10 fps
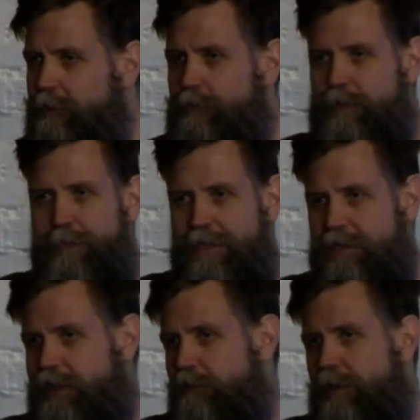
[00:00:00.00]
who was
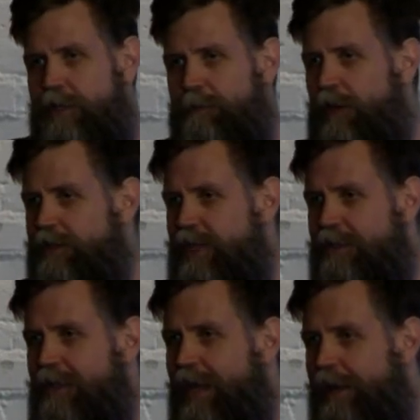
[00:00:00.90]
basically running the
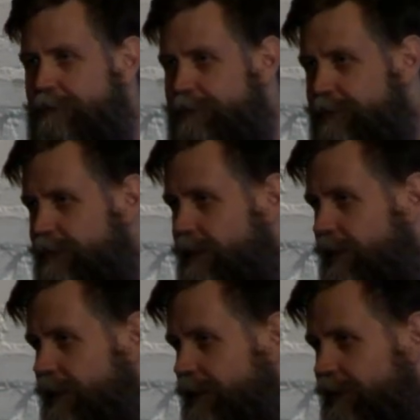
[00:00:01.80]
project left
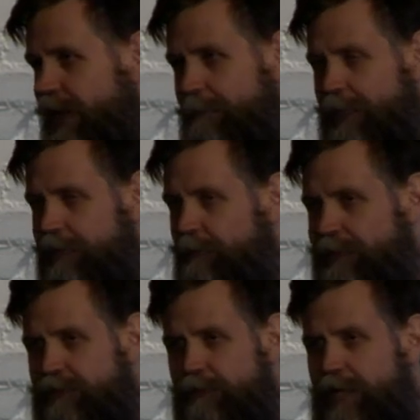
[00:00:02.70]
Anomaly
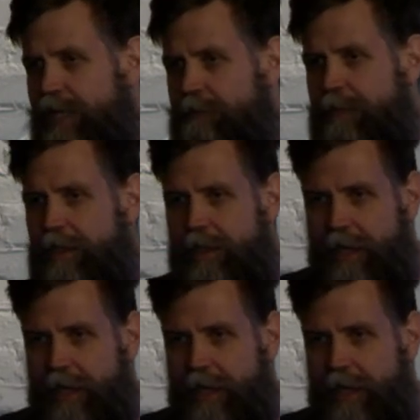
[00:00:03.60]
Threat Stream,